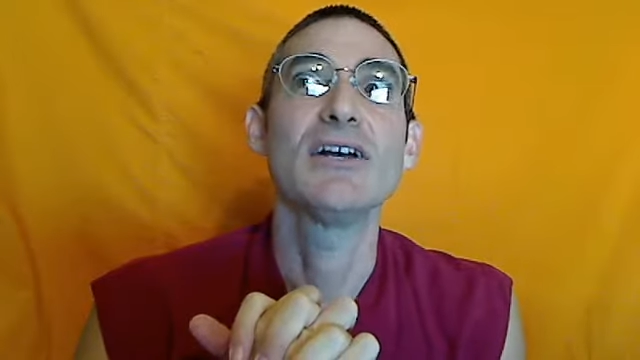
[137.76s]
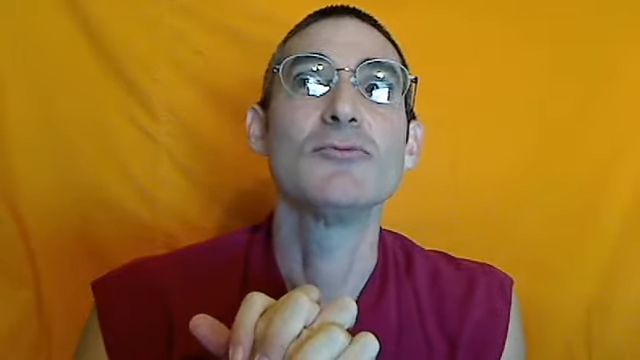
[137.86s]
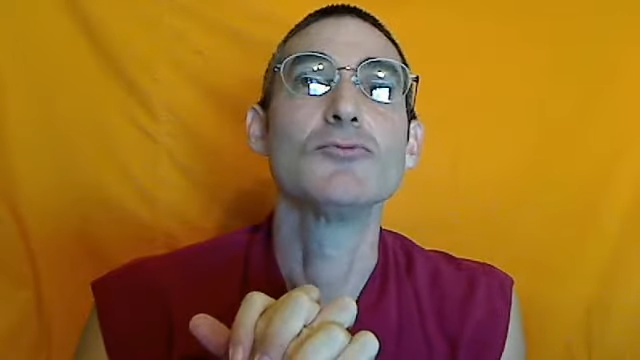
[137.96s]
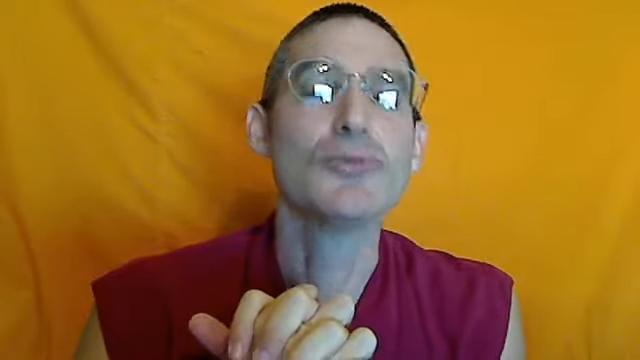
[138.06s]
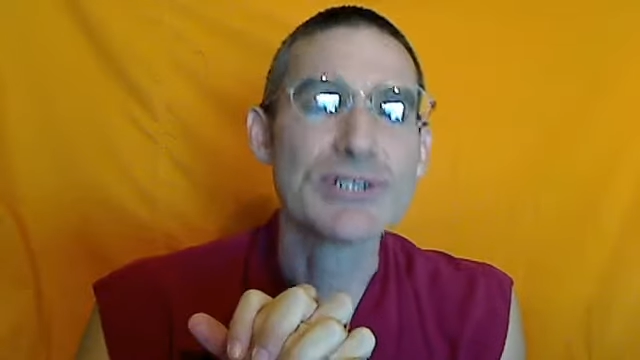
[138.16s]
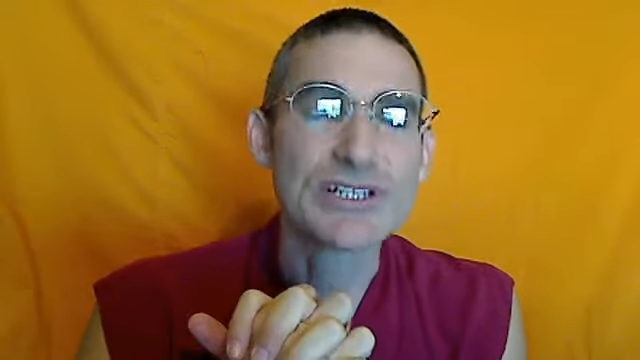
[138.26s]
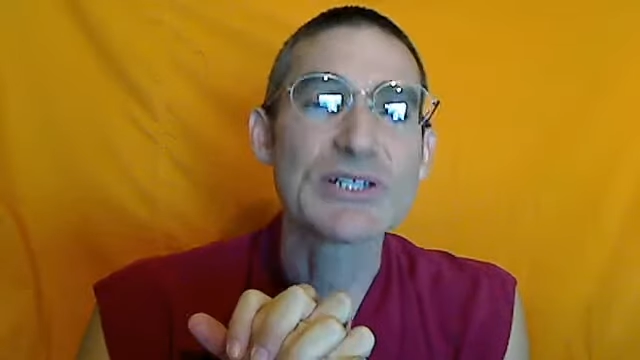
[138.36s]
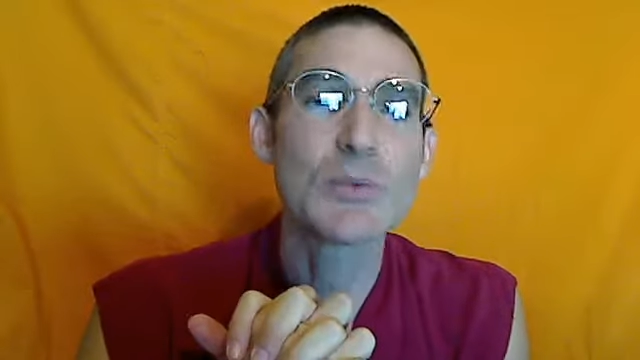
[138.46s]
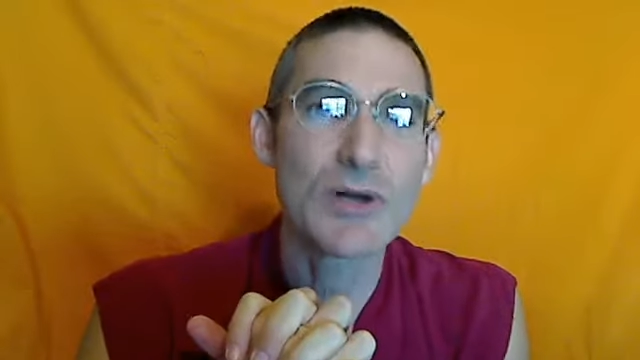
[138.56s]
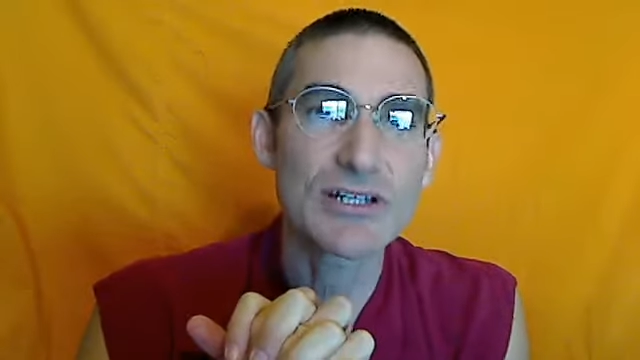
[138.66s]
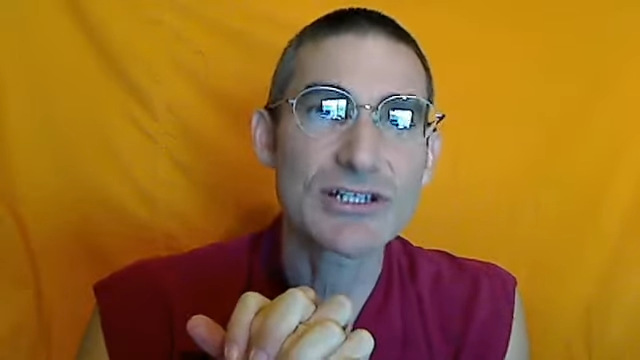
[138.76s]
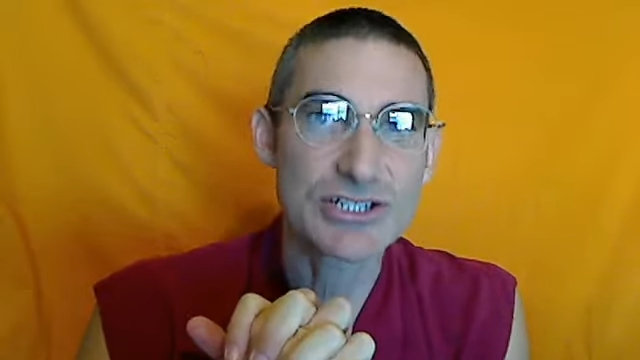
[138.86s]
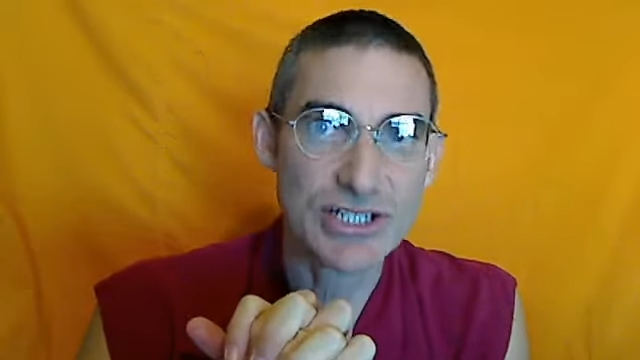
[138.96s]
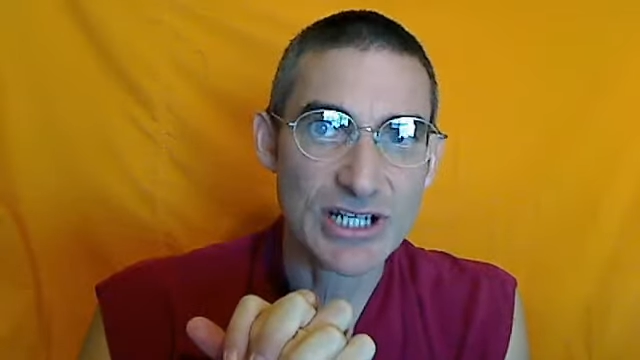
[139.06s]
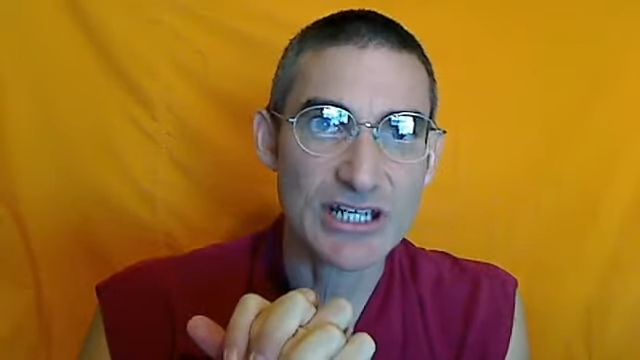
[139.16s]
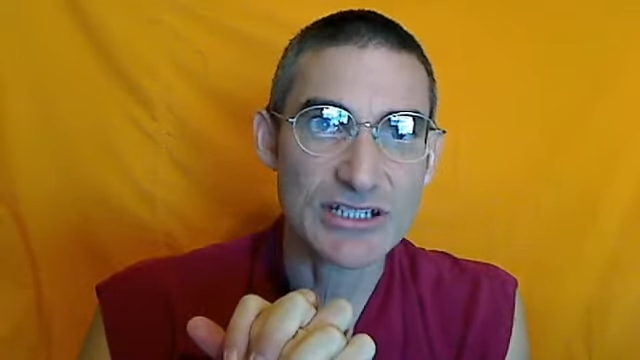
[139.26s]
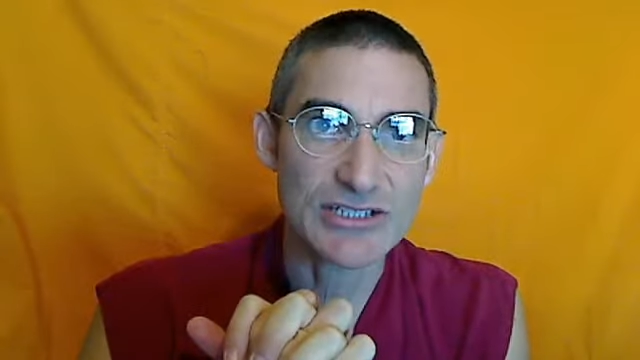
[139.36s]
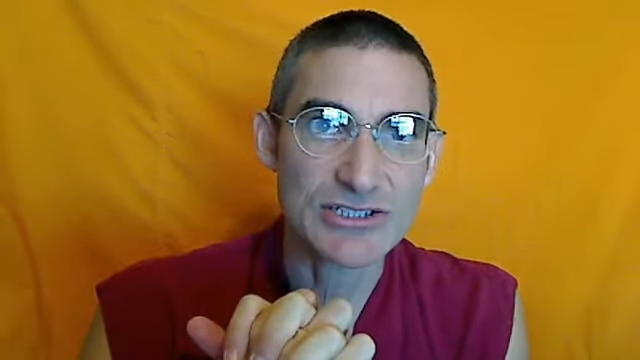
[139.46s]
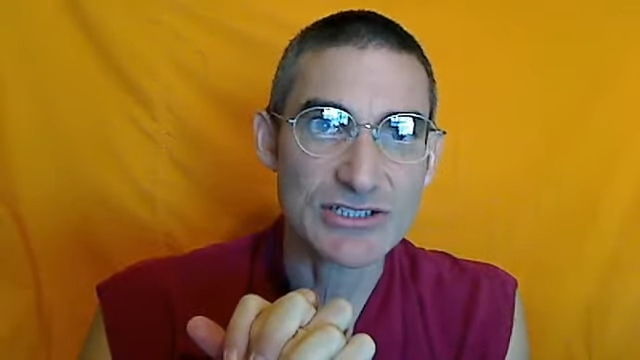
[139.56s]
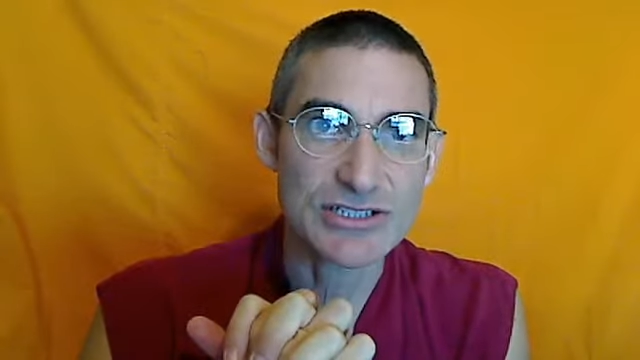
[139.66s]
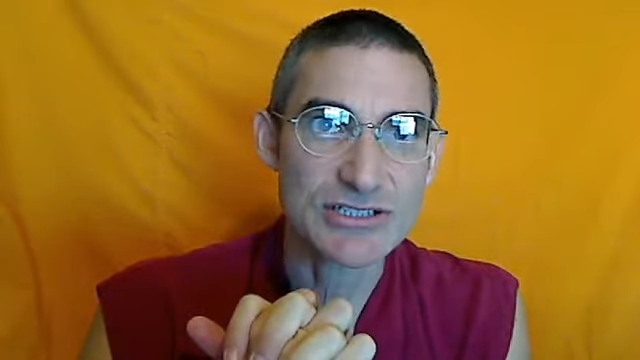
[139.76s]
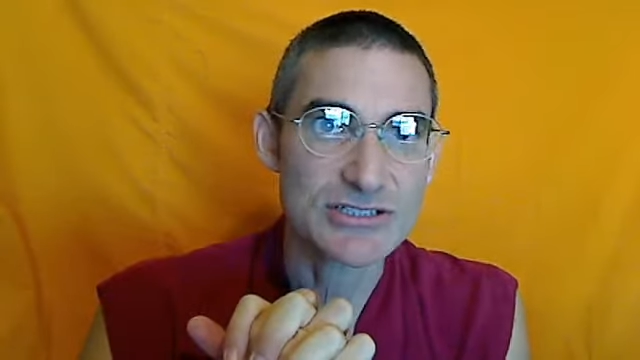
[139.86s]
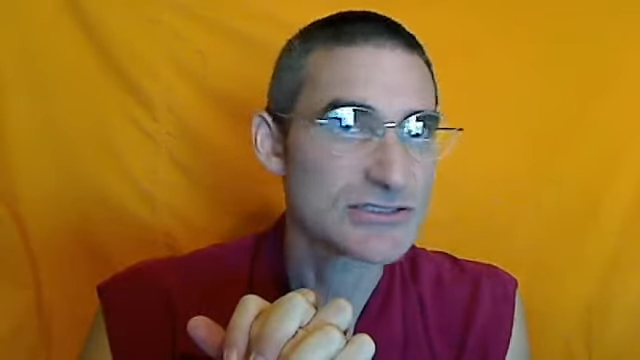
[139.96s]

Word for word: really want to change.